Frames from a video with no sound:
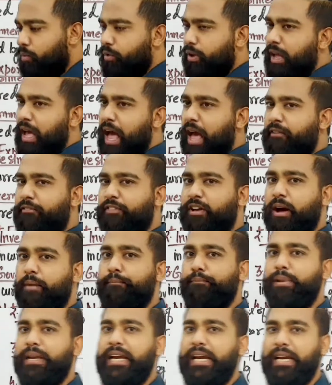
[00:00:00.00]
we have
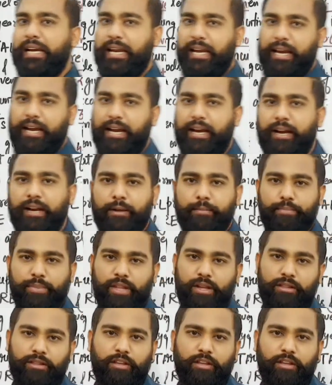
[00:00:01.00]
completed